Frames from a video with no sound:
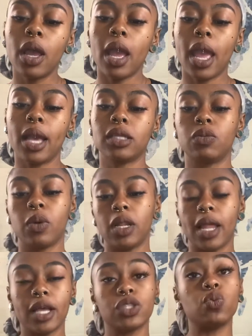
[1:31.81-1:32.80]
as well
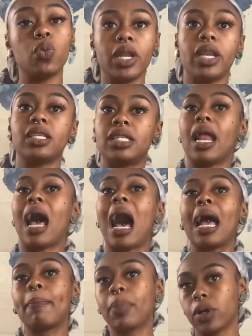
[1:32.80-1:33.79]
as what it is that
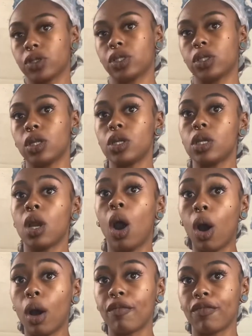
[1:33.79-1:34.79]
I personally
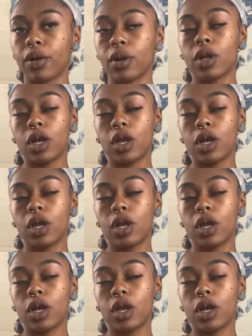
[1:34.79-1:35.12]
offer.